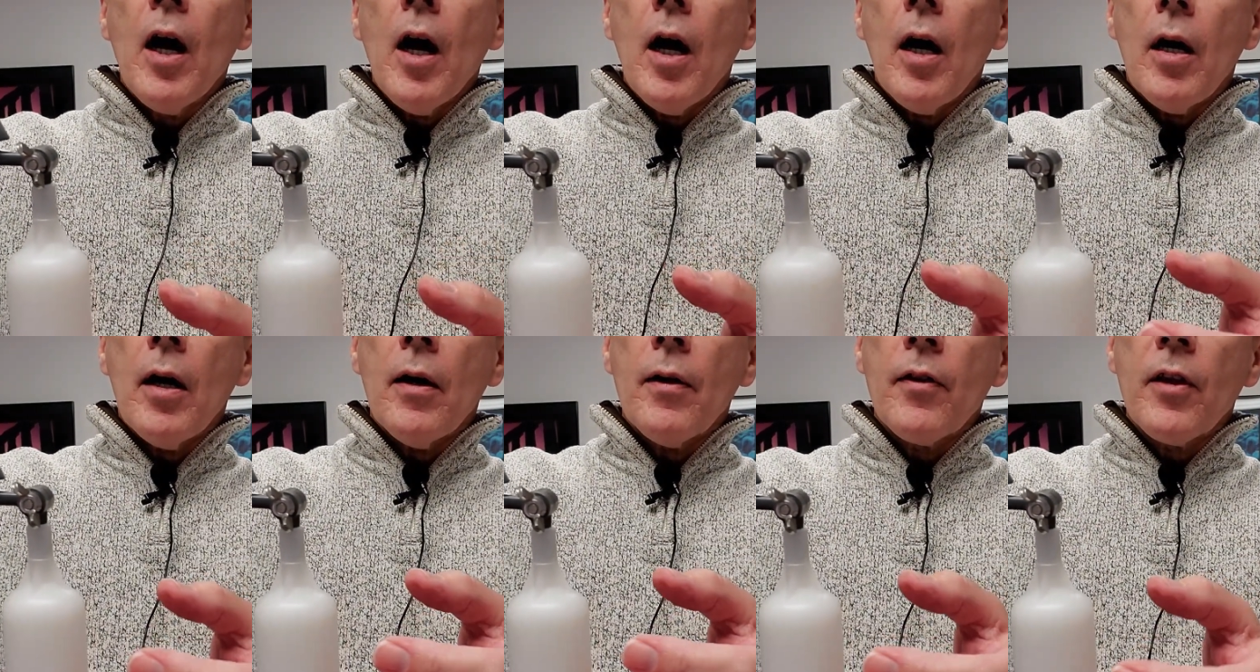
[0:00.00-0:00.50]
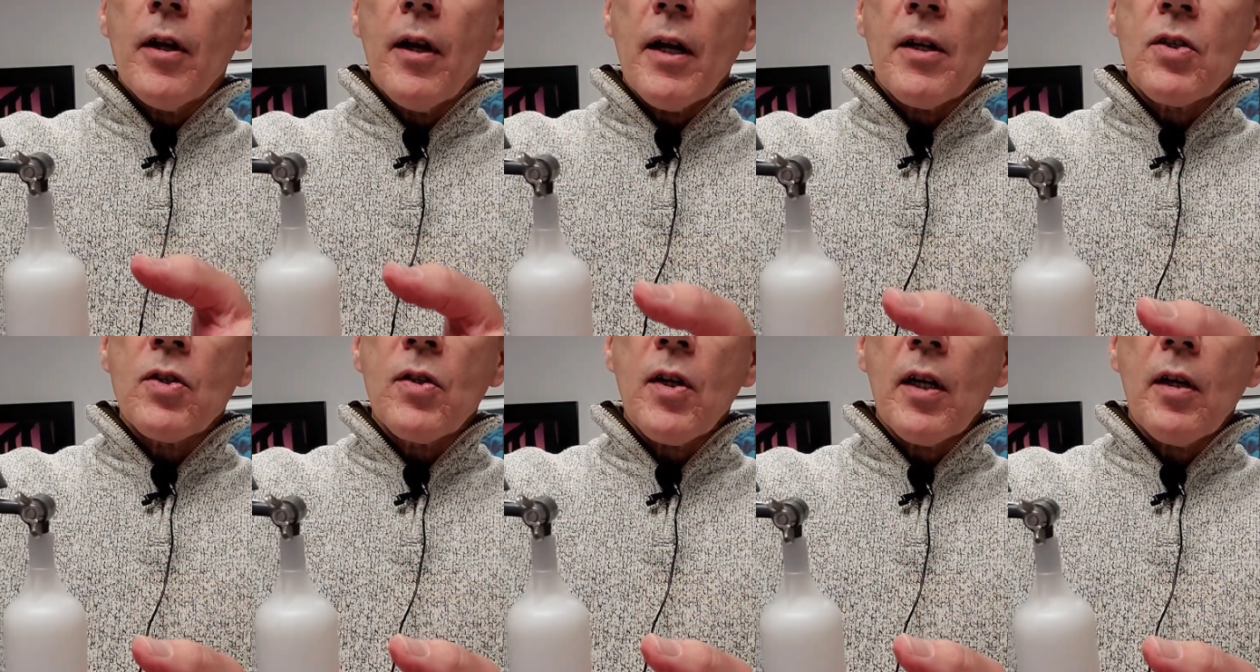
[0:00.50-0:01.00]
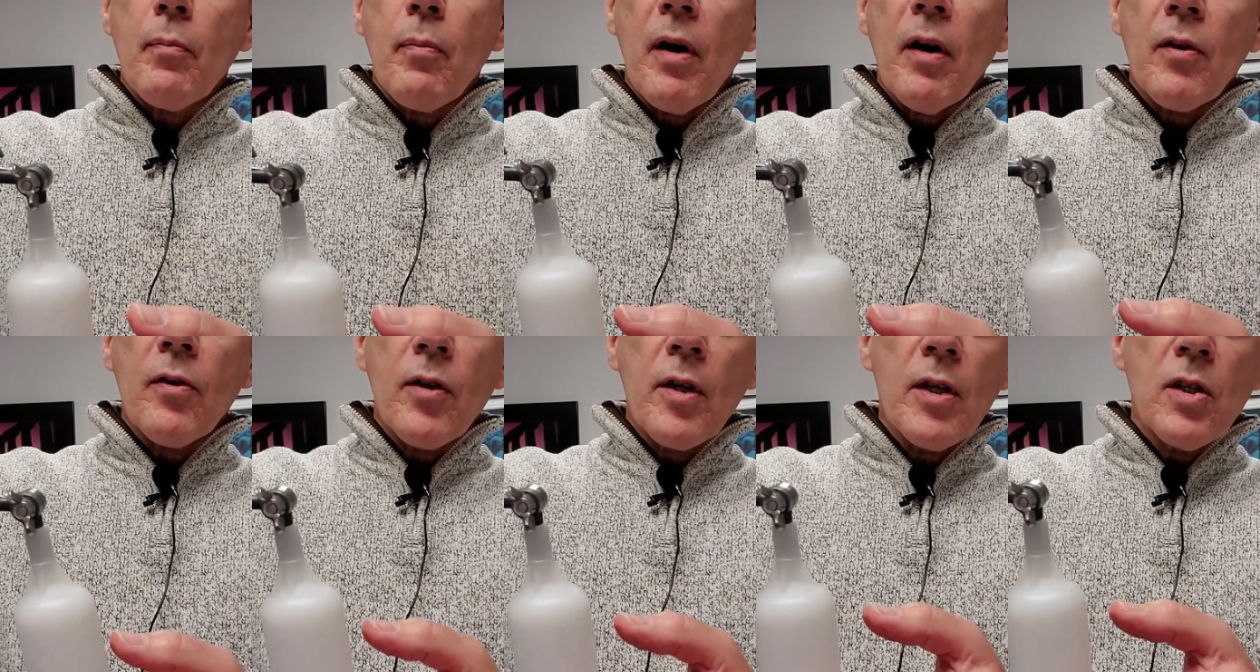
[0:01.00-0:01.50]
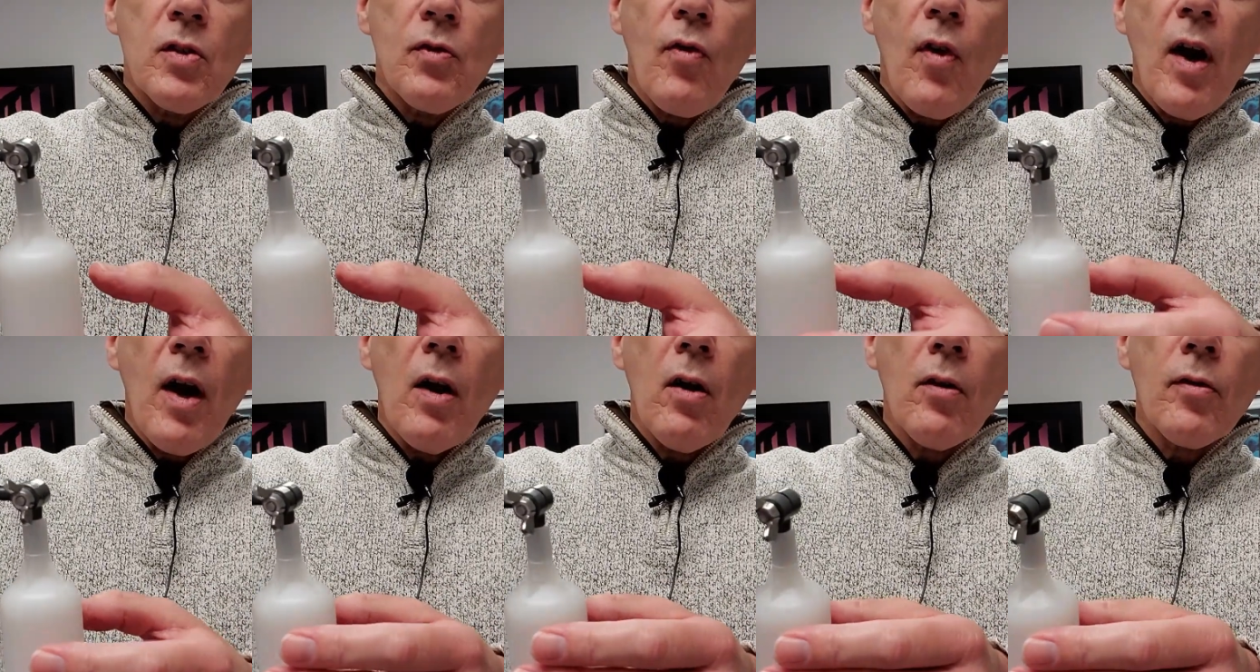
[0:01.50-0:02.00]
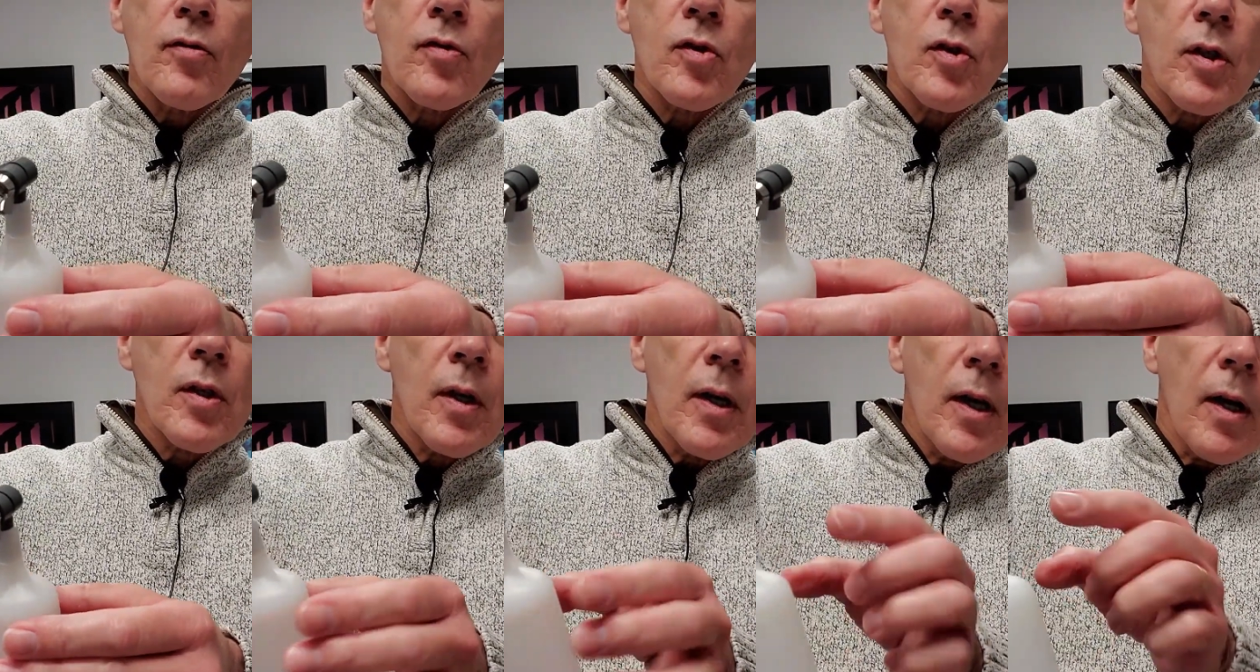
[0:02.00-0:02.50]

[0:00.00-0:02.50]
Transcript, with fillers: Uh, the nice thing about these valves,